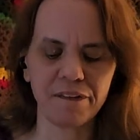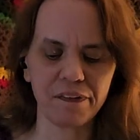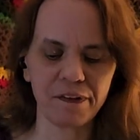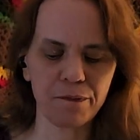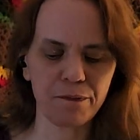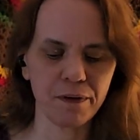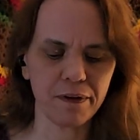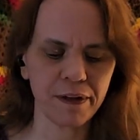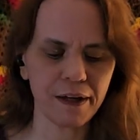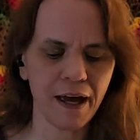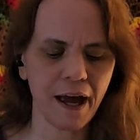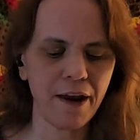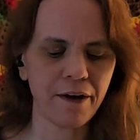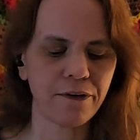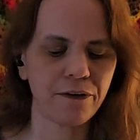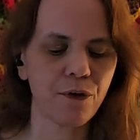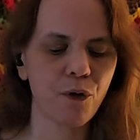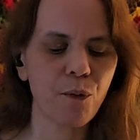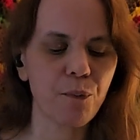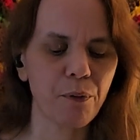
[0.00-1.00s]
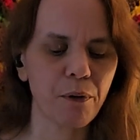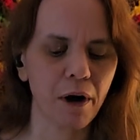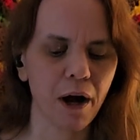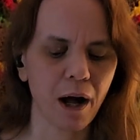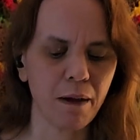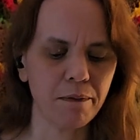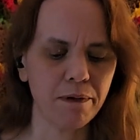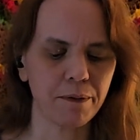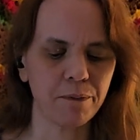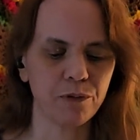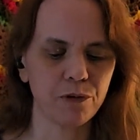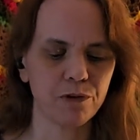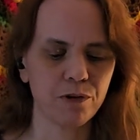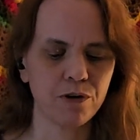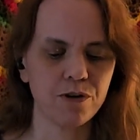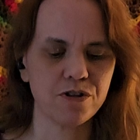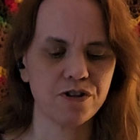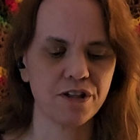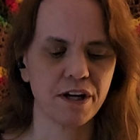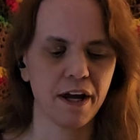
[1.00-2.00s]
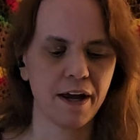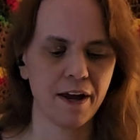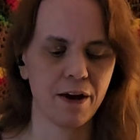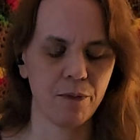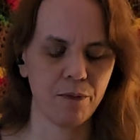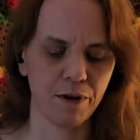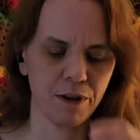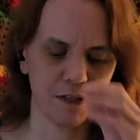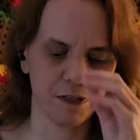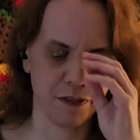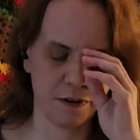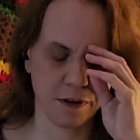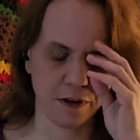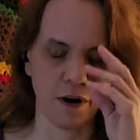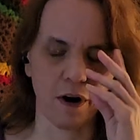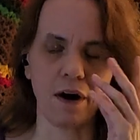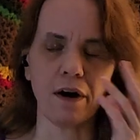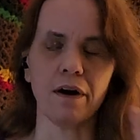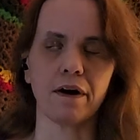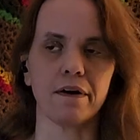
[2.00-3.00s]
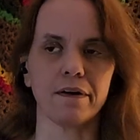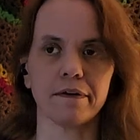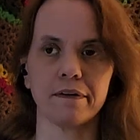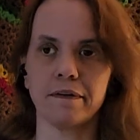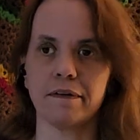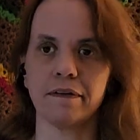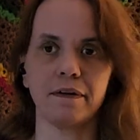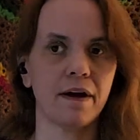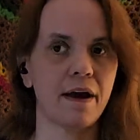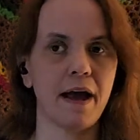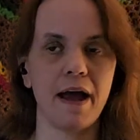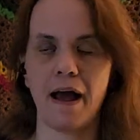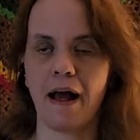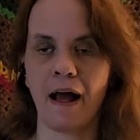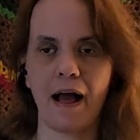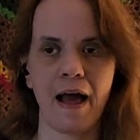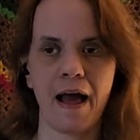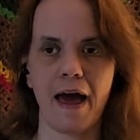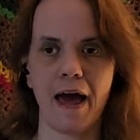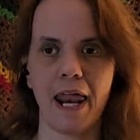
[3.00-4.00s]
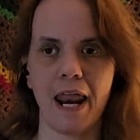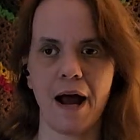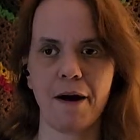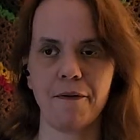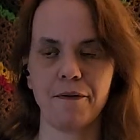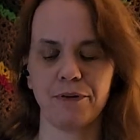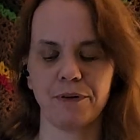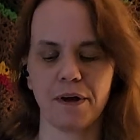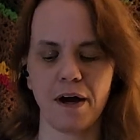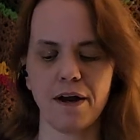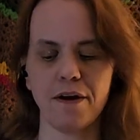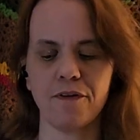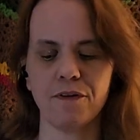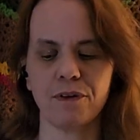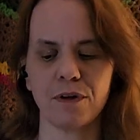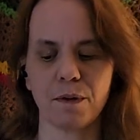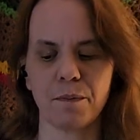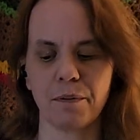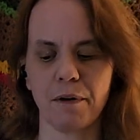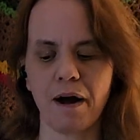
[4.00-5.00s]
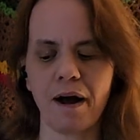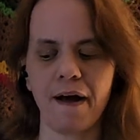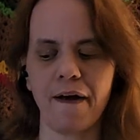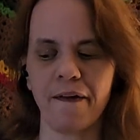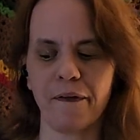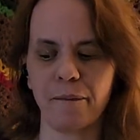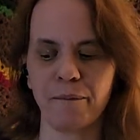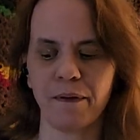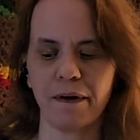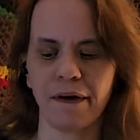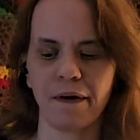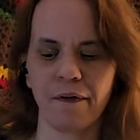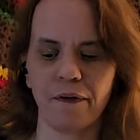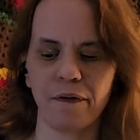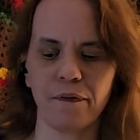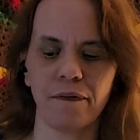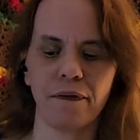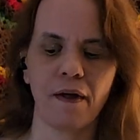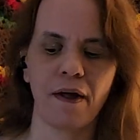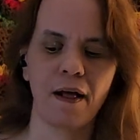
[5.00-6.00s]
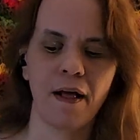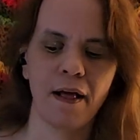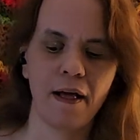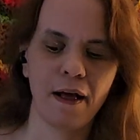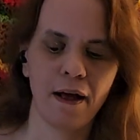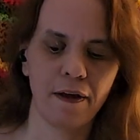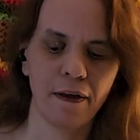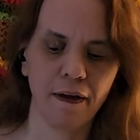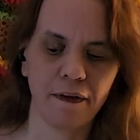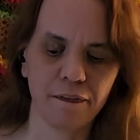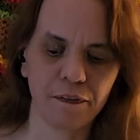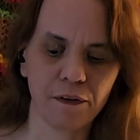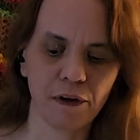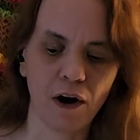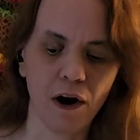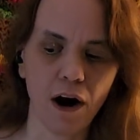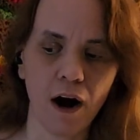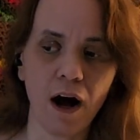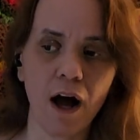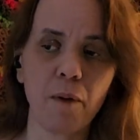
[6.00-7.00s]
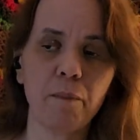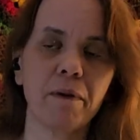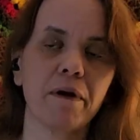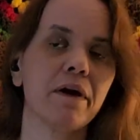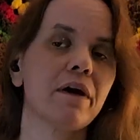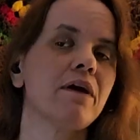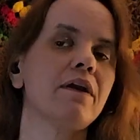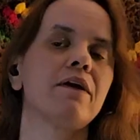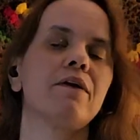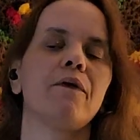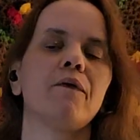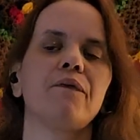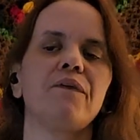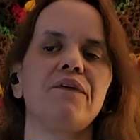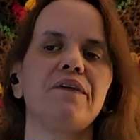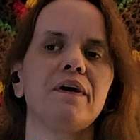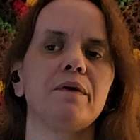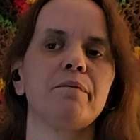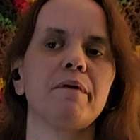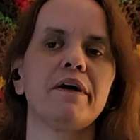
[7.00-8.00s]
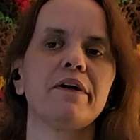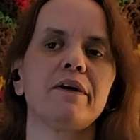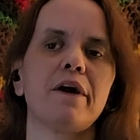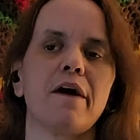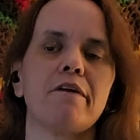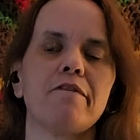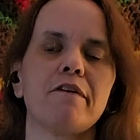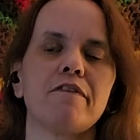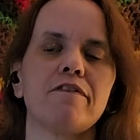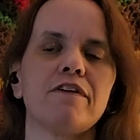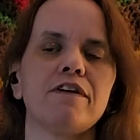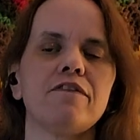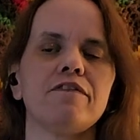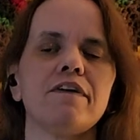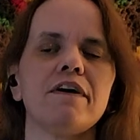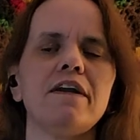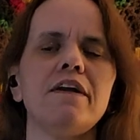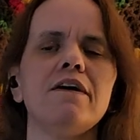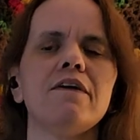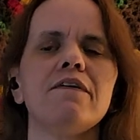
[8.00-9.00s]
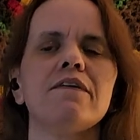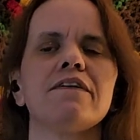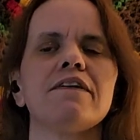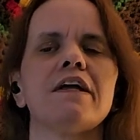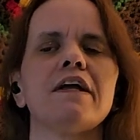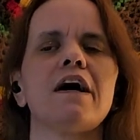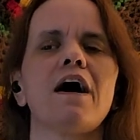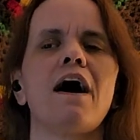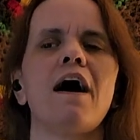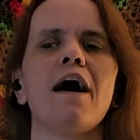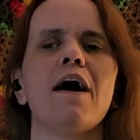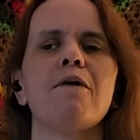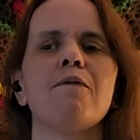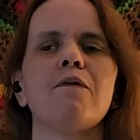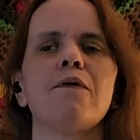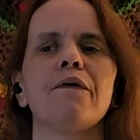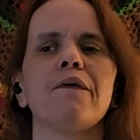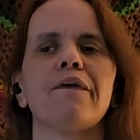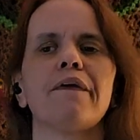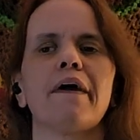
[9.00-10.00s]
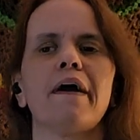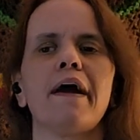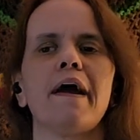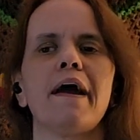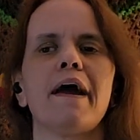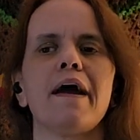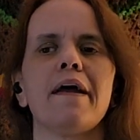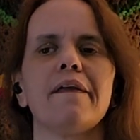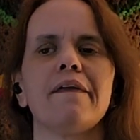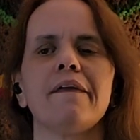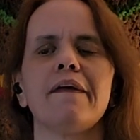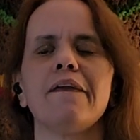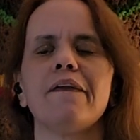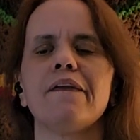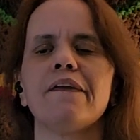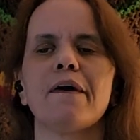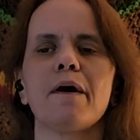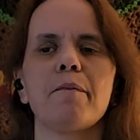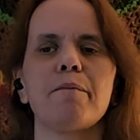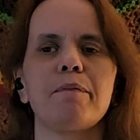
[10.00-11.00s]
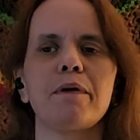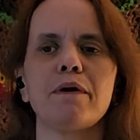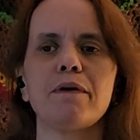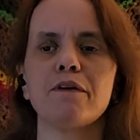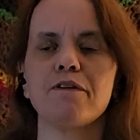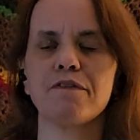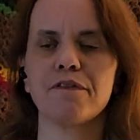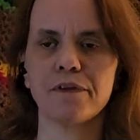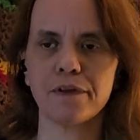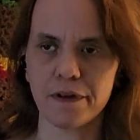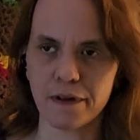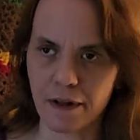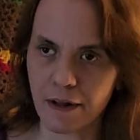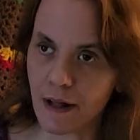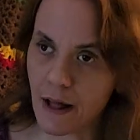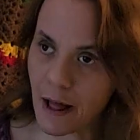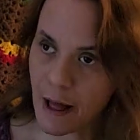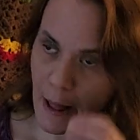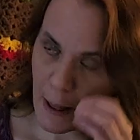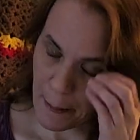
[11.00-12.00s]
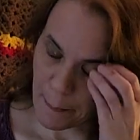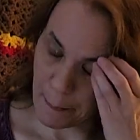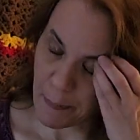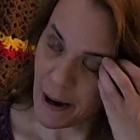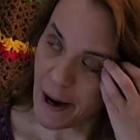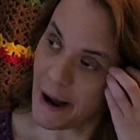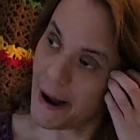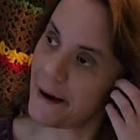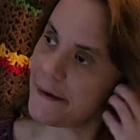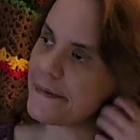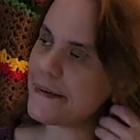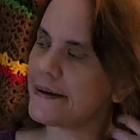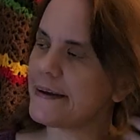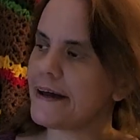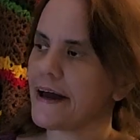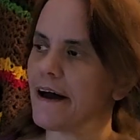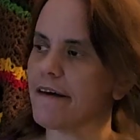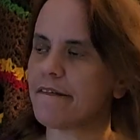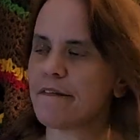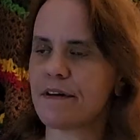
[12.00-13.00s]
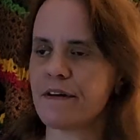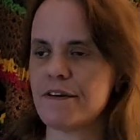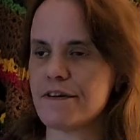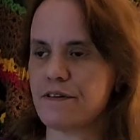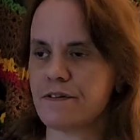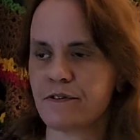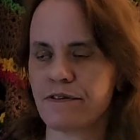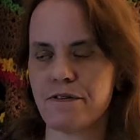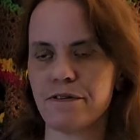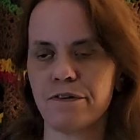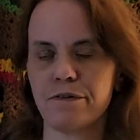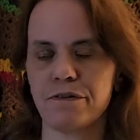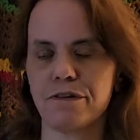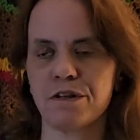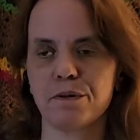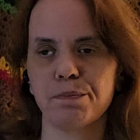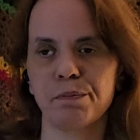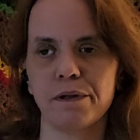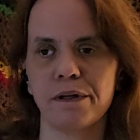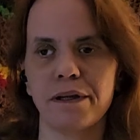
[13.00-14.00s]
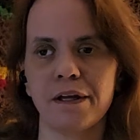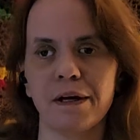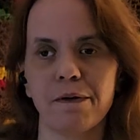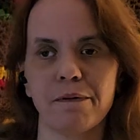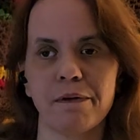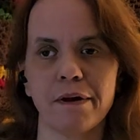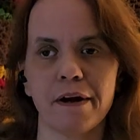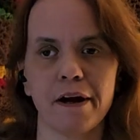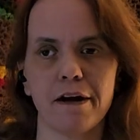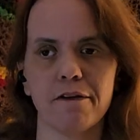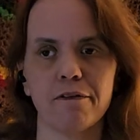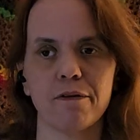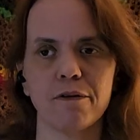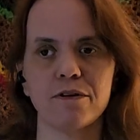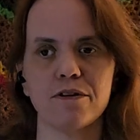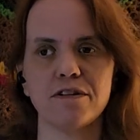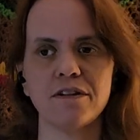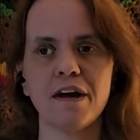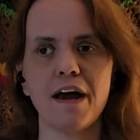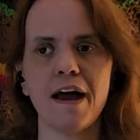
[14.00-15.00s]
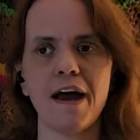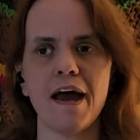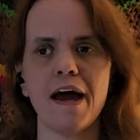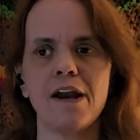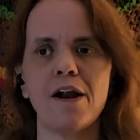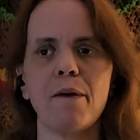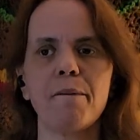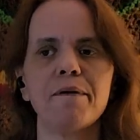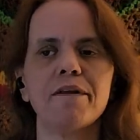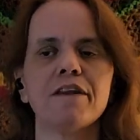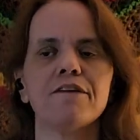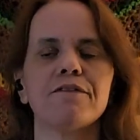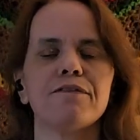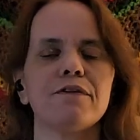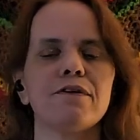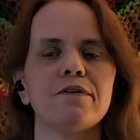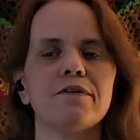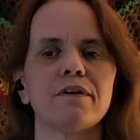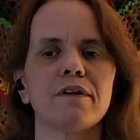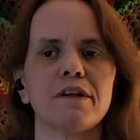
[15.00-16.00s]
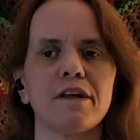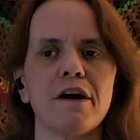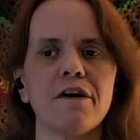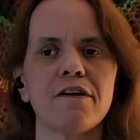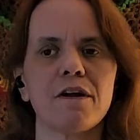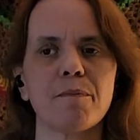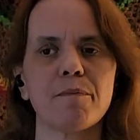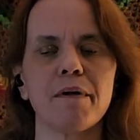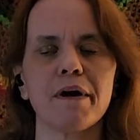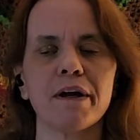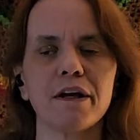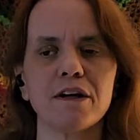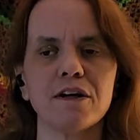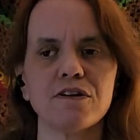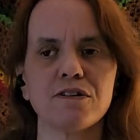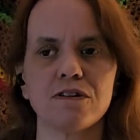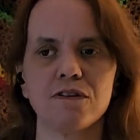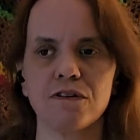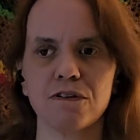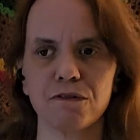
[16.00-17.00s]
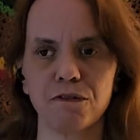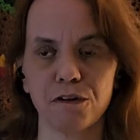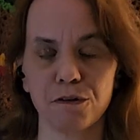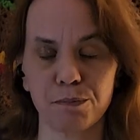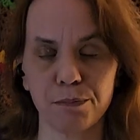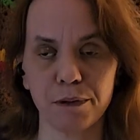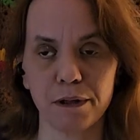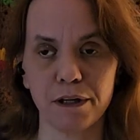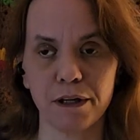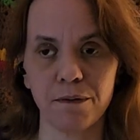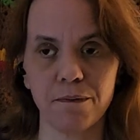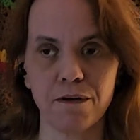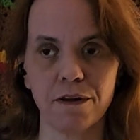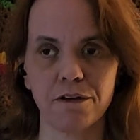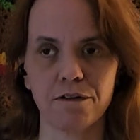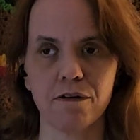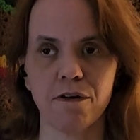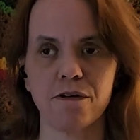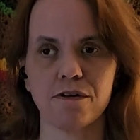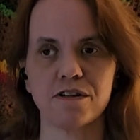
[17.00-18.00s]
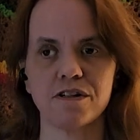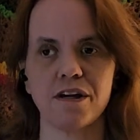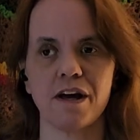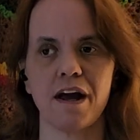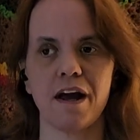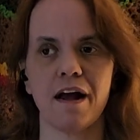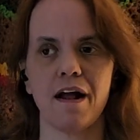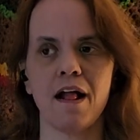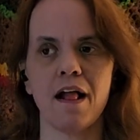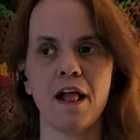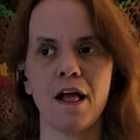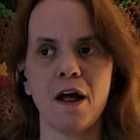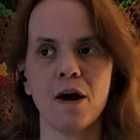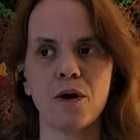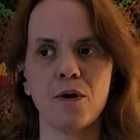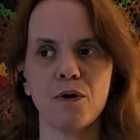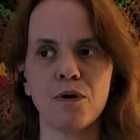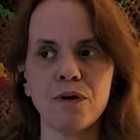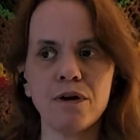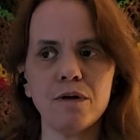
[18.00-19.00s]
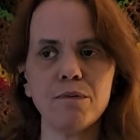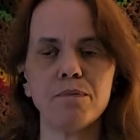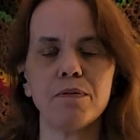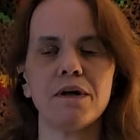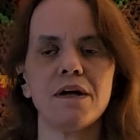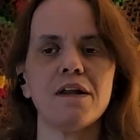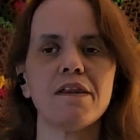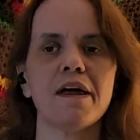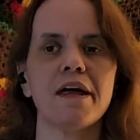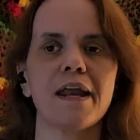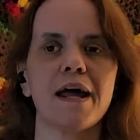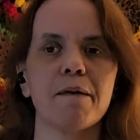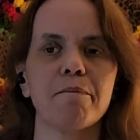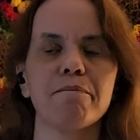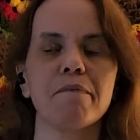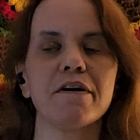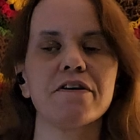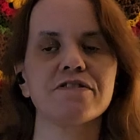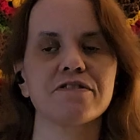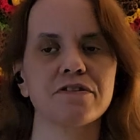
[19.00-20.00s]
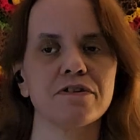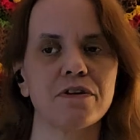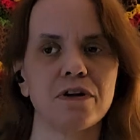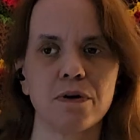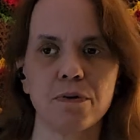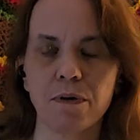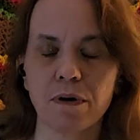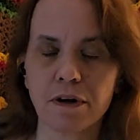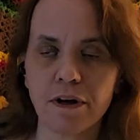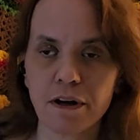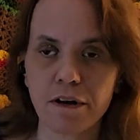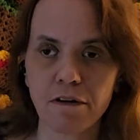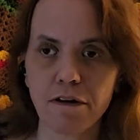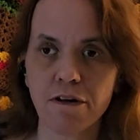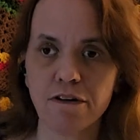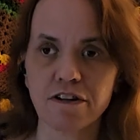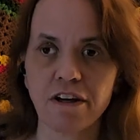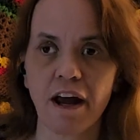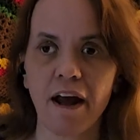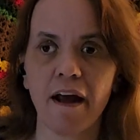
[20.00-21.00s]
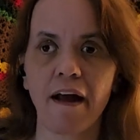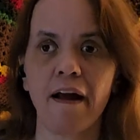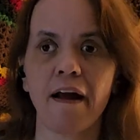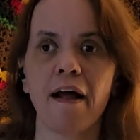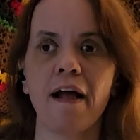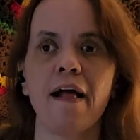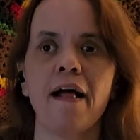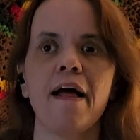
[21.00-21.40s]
I really had no problems crocheting with the yarn. And I was kind of surprised because it's calming. You'll see in my yarn review videos that I will say it knits up beautifully, but I did have issues with splitting when I crochet, and I'll be the first to tell you my issues with splitting with crochet could be that I'm much newer to crochet.